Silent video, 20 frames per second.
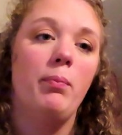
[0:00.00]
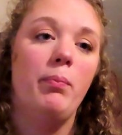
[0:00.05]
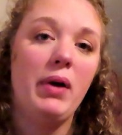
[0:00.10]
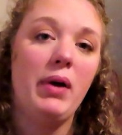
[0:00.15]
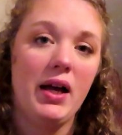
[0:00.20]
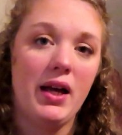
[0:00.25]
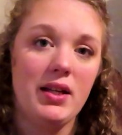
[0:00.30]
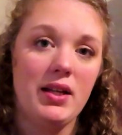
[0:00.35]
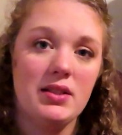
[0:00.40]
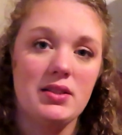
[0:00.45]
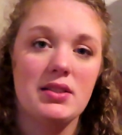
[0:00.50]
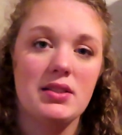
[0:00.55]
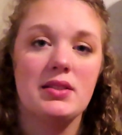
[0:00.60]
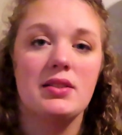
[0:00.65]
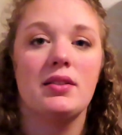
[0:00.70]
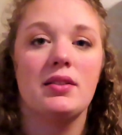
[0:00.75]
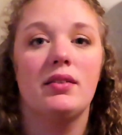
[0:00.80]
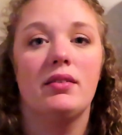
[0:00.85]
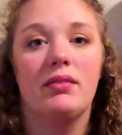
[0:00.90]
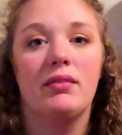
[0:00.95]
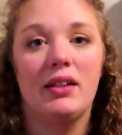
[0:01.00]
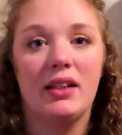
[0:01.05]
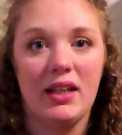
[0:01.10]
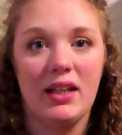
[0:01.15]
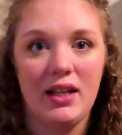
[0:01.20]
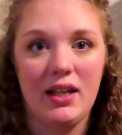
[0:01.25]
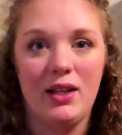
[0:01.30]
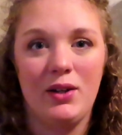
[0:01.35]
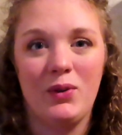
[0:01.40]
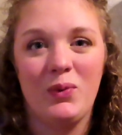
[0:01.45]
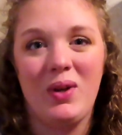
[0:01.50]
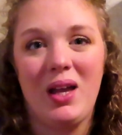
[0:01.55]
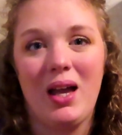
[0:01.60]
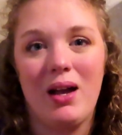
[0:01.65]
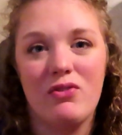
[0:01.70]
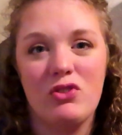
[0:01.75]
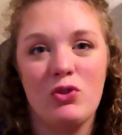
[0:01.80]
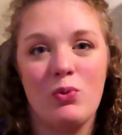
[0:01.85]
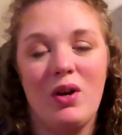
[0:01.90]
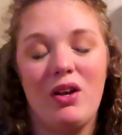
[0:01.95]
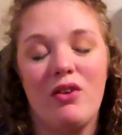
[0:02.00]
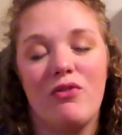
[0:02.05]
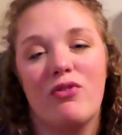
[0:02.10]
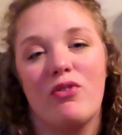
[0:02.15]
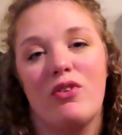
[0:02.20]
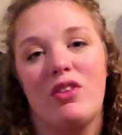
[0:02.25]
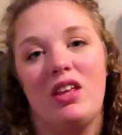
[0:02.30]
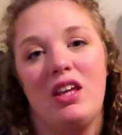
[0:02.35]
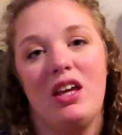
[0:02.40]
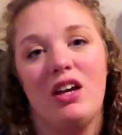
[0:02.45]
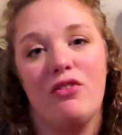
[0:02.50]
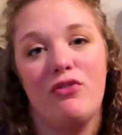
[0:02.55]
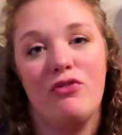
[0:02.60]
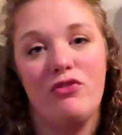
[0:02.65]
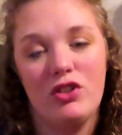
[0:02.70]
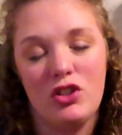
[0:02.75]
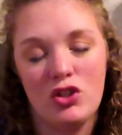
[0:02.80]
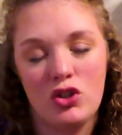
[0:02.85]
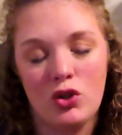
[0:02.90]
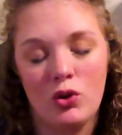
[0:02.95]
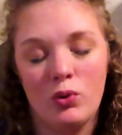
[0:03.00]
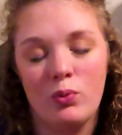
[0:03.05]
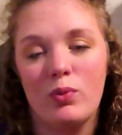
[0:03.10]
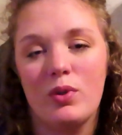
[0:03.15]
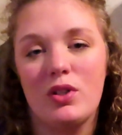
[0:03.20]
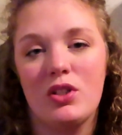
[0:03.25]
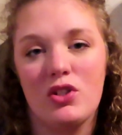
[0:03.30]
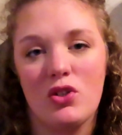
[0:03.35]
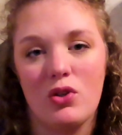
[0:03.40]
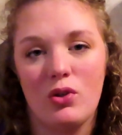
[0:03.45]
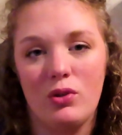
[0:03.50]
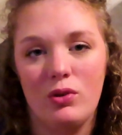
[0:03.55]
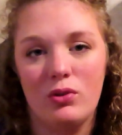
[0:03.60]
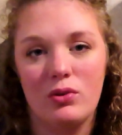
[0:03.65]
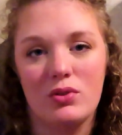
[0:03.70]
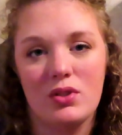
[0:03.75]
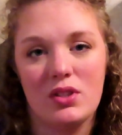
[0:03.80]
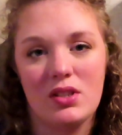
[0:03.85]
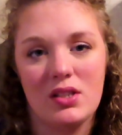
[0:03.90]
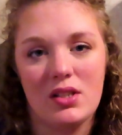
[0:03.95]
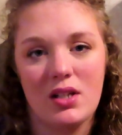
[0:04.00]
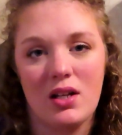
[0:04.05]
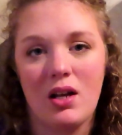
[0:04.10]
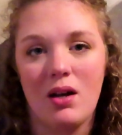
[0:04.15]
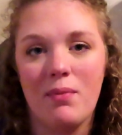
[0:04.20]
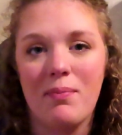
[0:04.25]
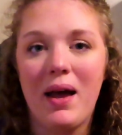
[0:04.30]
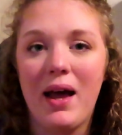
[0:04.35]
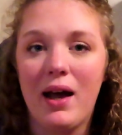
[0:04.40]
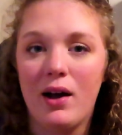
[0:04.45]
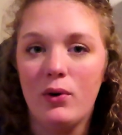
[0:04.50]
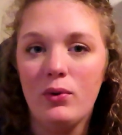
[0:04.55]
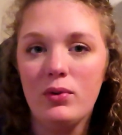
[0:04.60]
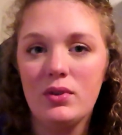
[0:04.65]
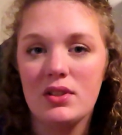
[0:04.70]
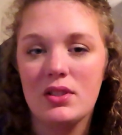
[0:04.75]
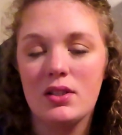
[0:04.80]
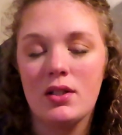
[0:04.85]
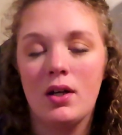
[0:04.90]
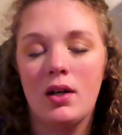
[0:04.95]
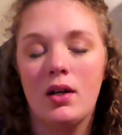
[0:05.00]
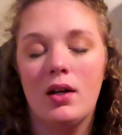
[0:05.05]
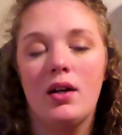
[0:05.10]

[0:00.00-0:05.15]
But again, we have to wait for the official results to come out